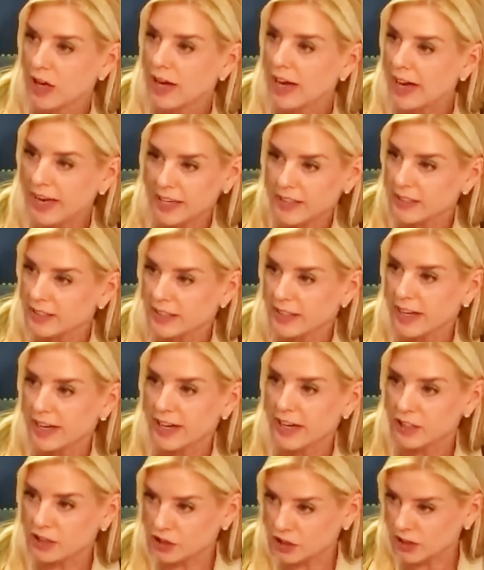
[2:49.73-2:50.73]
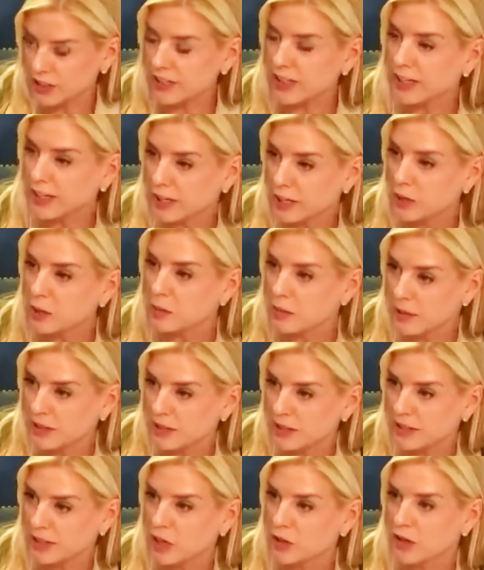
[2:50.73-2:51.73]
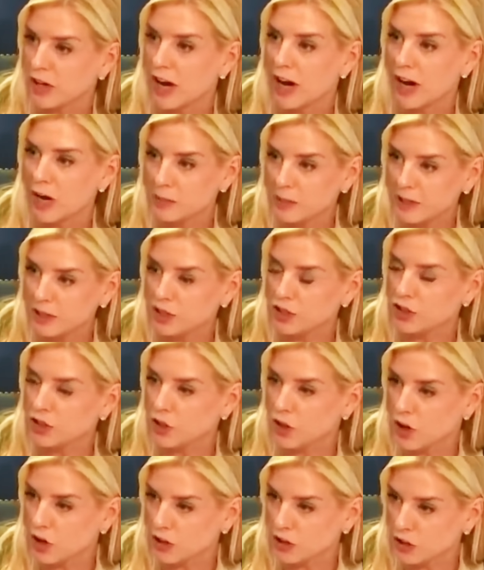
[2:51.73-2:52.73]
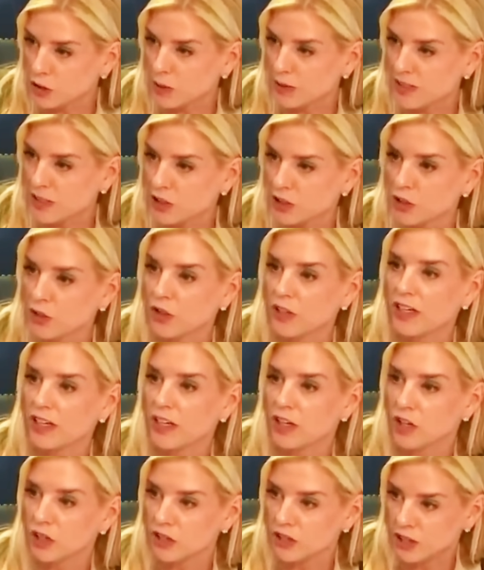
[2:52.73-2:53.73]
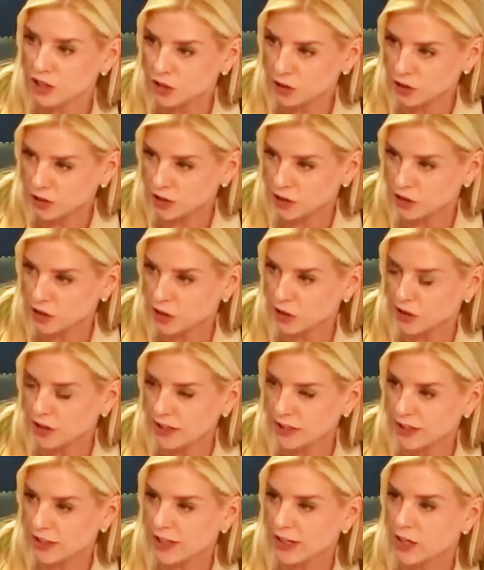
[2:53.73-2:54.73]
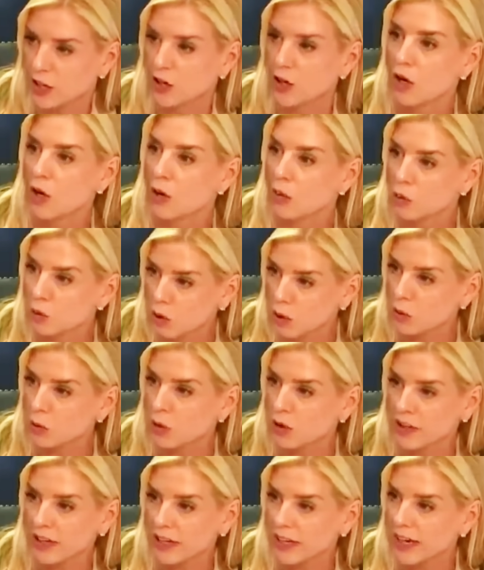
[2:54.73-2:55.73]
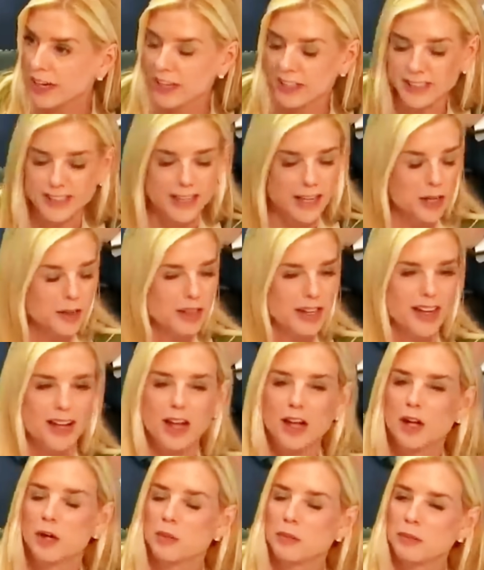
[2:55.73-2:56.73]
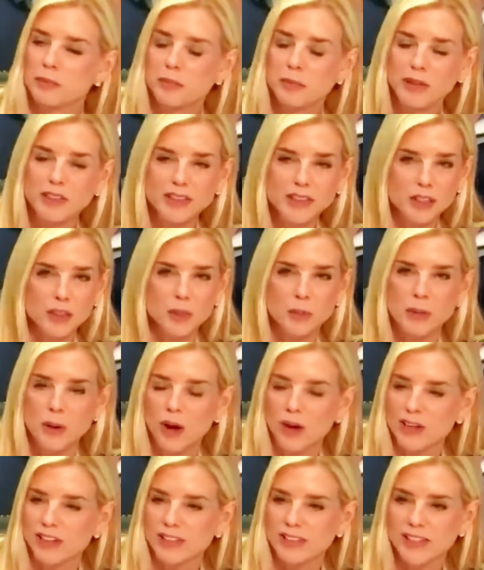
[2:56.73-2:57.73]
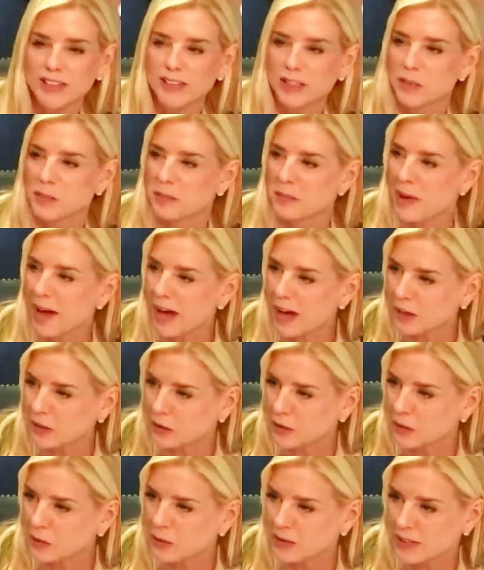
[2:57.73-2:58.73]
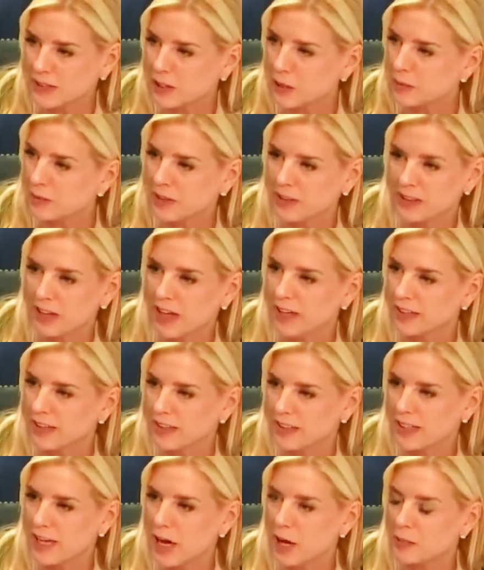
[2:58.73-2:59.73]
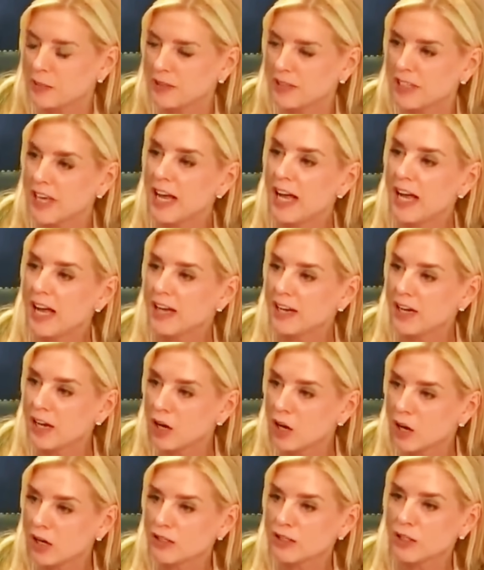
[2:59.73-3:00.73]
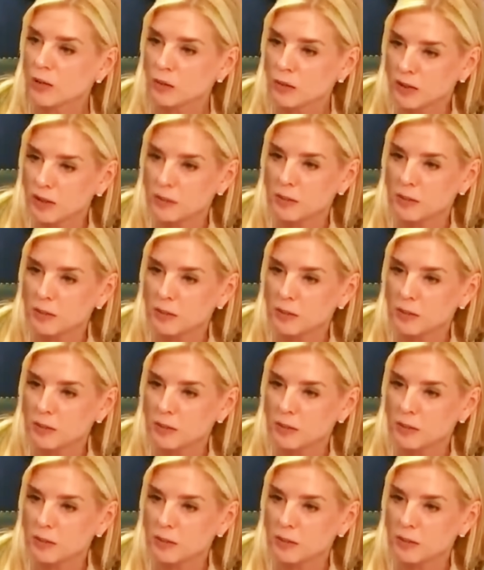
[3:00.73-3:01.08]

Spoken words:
hand in hand, just like in Minnesota. I made sure our U.S. attorney and our district attorneys there were working hand in hand. Political party doesn't matter when something like this happens. And I also want to